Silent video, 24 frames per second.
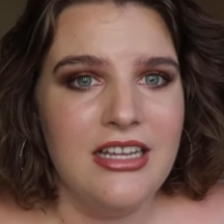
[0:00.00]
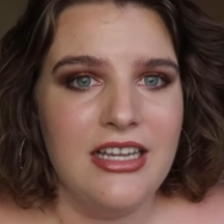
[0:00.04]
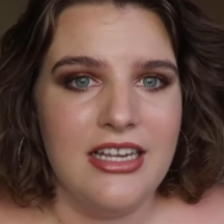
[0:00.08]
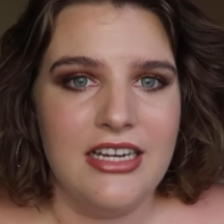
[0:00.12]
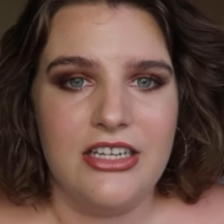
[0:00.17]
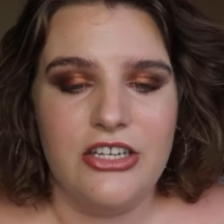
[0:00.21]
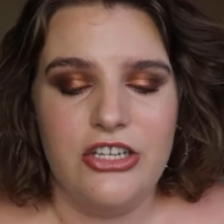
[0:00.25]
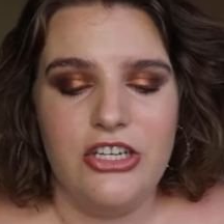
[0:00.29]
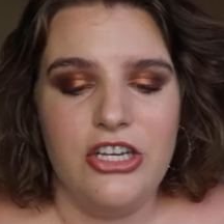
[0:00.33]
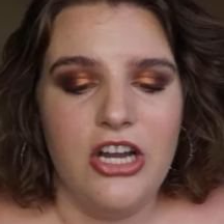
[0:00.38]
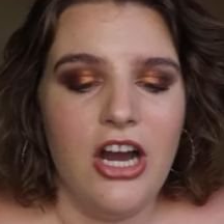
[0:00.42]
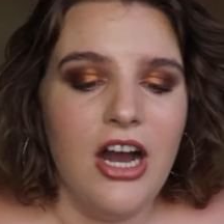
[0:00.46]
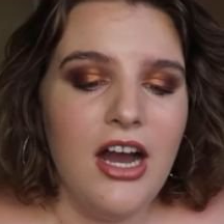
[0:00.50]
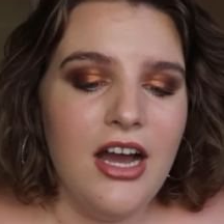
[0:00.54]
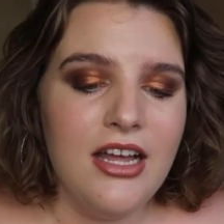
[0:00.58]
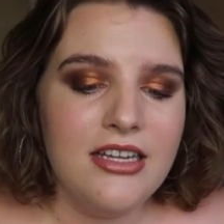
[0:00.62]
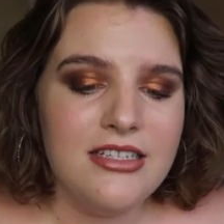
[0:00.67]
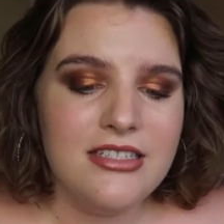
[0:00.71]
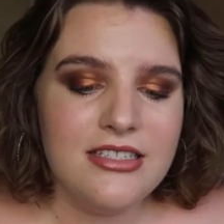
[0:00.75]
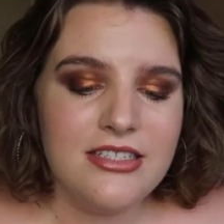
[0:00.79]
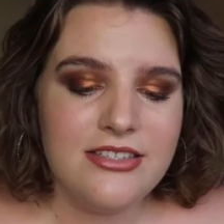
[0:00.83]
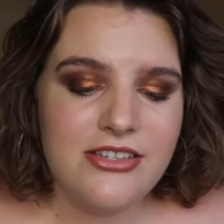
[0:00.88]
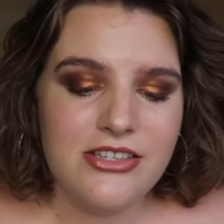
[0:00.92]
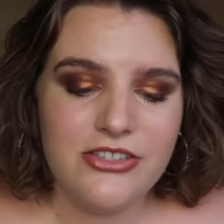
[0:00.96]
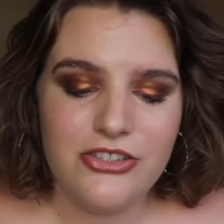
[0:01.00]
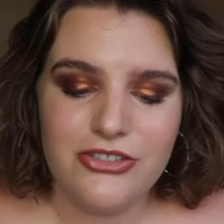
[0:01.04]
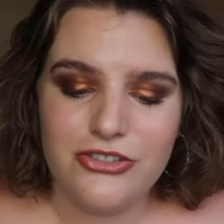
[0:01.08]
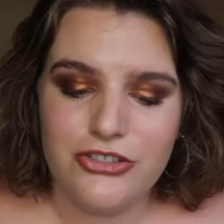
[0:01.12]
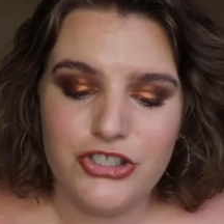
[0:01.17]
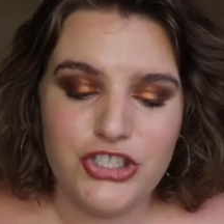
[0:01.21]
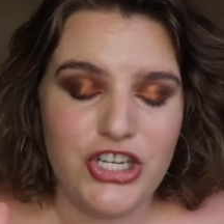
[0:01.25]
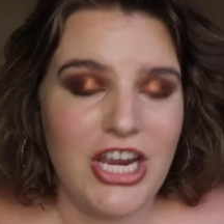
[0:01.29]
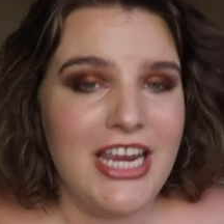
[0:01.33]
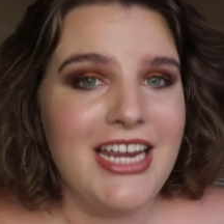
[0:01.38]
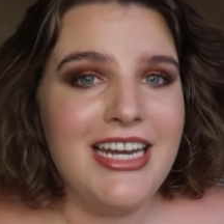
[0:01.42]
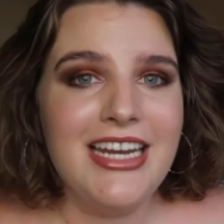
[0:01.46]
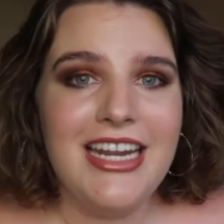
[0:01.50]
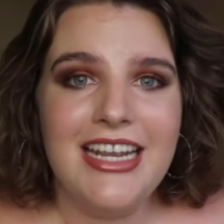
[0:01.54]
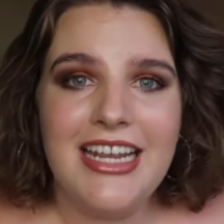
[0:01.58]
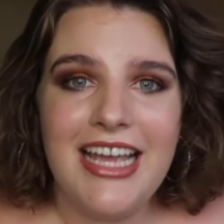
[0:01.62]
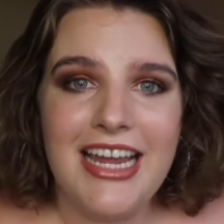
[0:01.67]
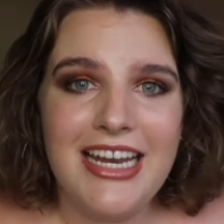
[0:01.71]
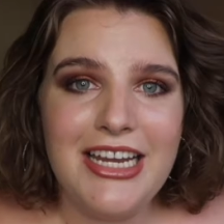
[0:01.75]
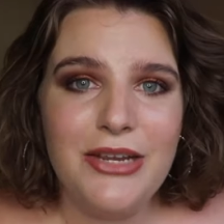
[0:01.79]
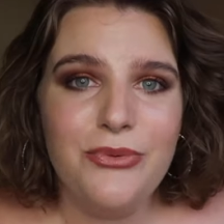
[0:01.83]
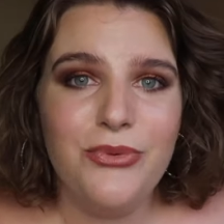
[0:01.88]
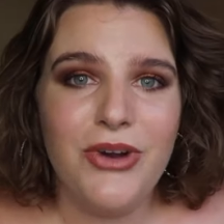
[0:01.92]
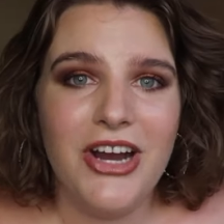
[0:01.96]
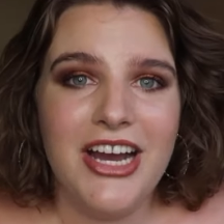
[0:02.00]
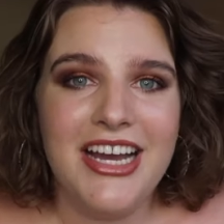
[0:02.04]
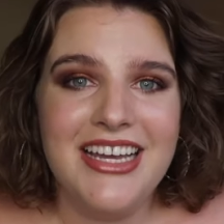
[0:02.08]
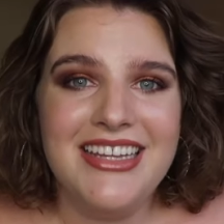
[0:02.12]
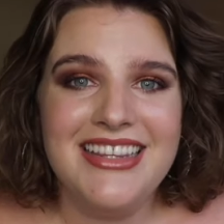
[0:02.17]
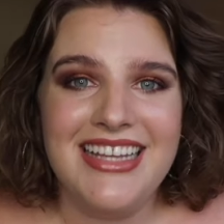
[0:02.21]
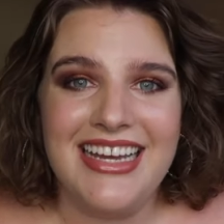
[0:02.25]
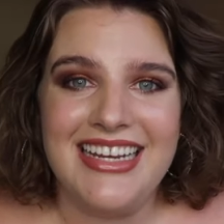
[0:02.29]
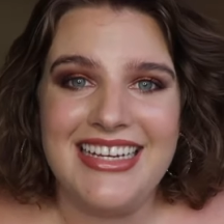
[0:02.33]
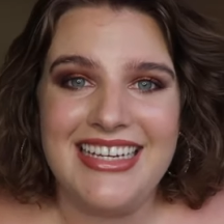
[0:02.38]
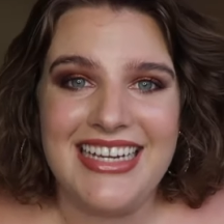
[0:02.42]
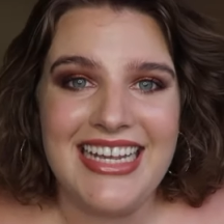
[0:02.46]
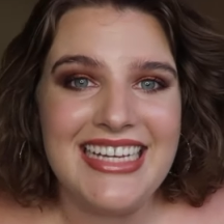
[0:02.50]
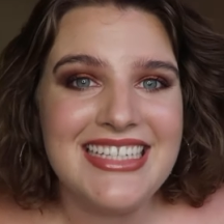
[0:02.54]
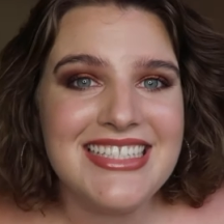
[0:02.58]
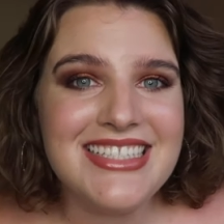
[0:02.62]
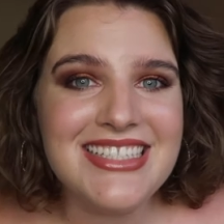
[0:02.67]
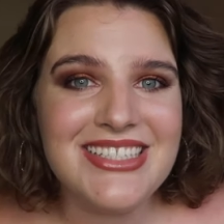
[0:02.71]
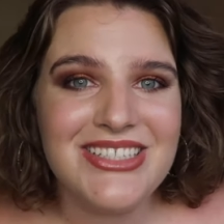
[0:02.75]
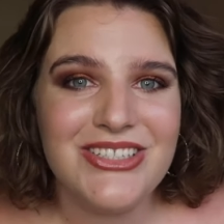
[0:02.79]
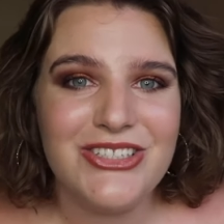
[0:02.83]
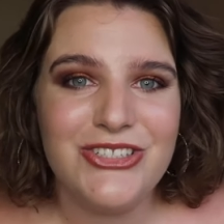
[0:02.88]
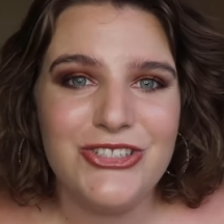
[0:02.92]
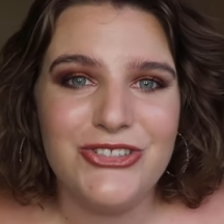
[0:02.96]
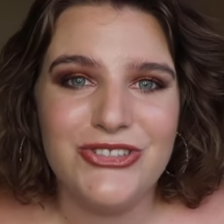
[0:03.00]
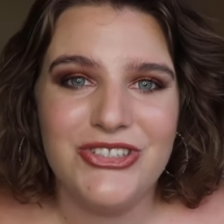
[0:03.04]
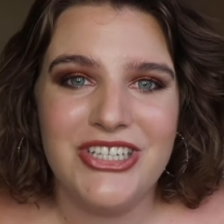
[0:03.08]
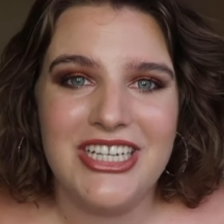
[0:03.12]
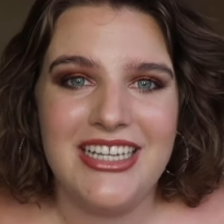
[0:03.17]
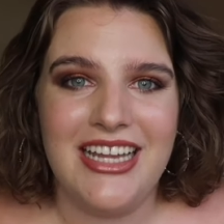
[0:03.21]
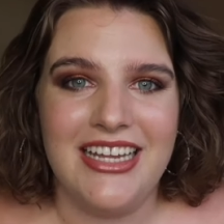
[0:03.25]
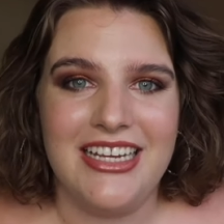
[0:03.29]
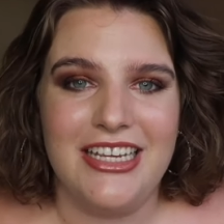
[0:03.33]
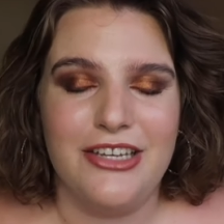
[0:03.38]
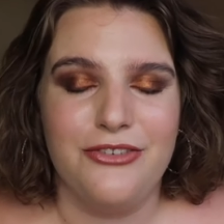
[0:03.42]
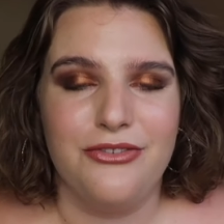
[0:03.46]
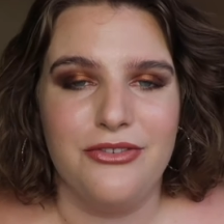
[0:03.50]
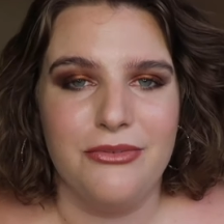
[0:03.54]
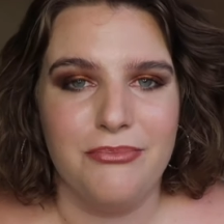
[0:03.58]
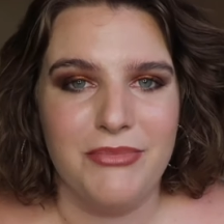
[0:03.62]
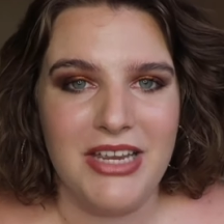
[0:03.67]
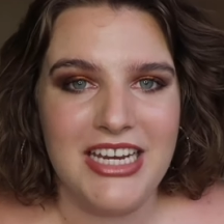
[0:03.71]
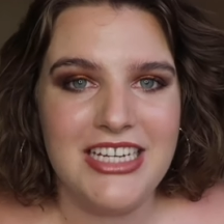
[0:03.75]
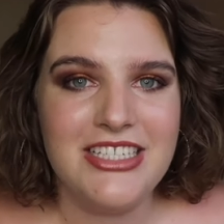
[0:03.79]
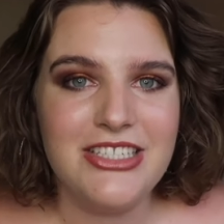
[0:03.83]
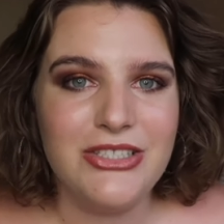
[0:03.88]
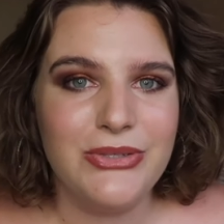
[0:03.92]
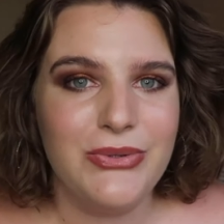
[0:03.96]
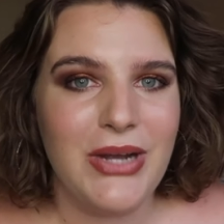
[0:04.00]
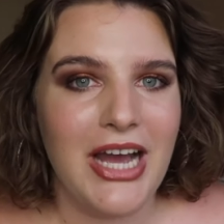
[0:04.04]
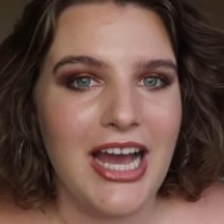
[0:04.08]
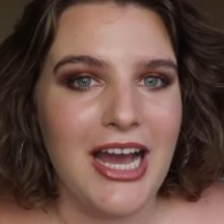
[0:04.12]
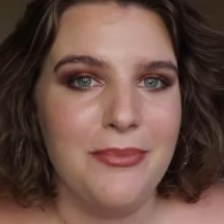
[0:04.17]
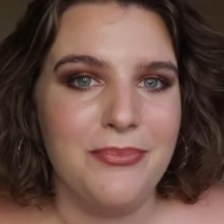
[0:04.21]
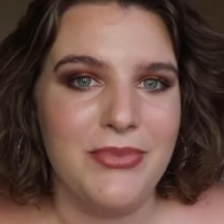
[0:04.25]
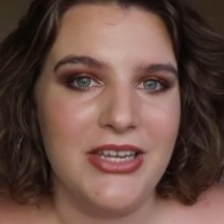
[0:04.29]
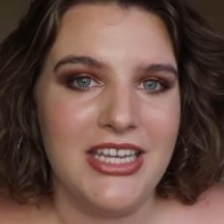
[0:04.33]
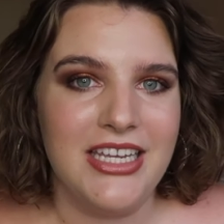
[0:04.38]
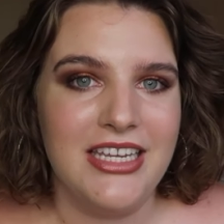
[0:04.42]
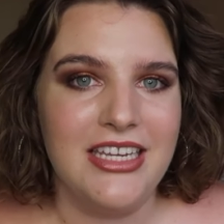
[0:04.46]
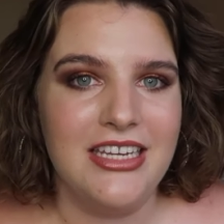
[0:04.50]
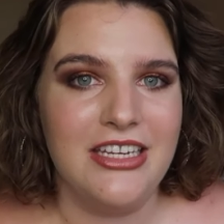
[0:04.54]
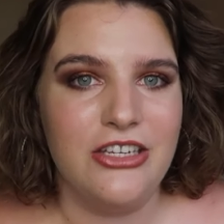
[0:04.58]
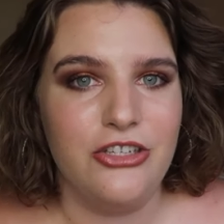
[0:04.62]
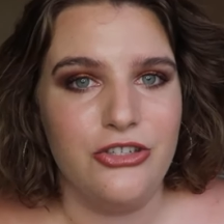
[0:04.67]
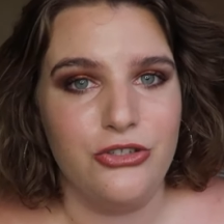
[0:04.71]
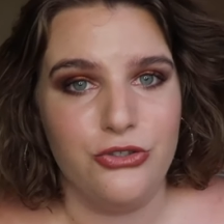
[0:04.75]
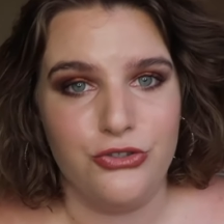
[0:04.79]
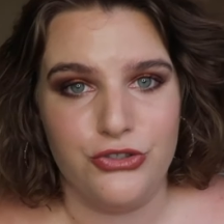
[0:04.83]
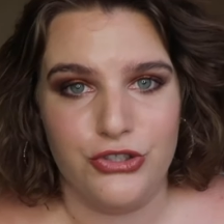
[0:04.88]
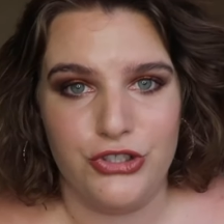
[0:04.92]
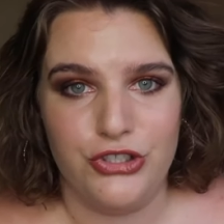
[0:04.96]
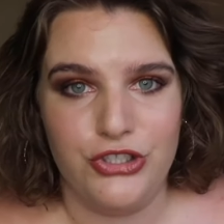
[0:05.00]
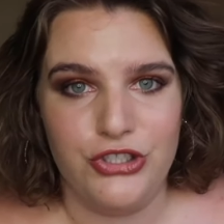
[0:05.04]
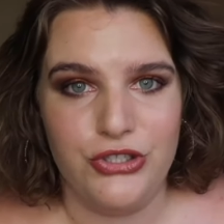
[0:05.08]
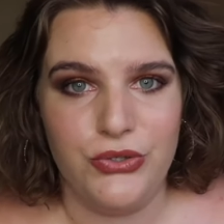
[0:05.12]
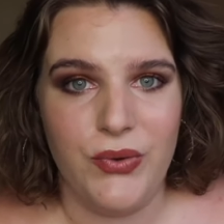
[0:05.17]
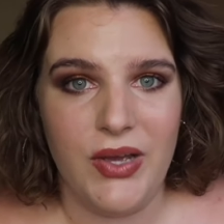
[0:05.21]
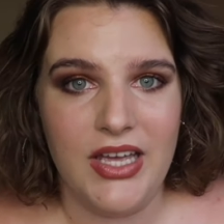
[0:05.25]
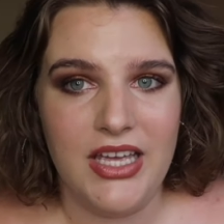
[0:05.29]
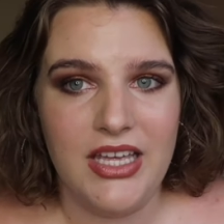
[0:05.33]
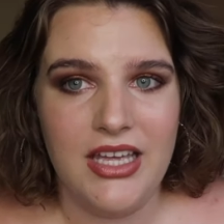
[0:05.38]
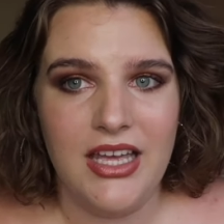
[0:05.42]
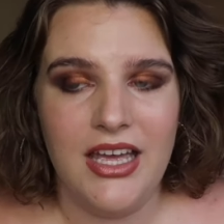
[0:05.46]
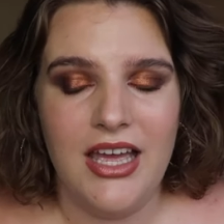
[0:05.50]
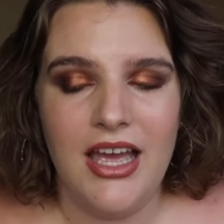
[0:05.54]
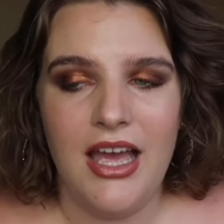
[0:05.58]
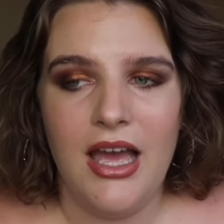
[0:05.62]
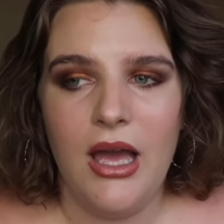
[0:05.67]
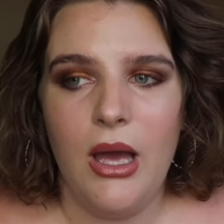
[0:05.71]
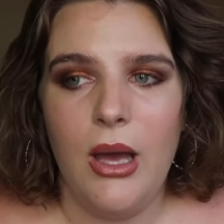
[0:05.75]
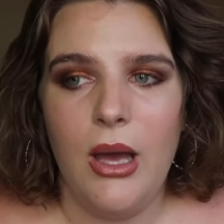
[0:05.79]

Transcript: Like not shading anyone that gets surgery, like if it makes you happy, you should do it.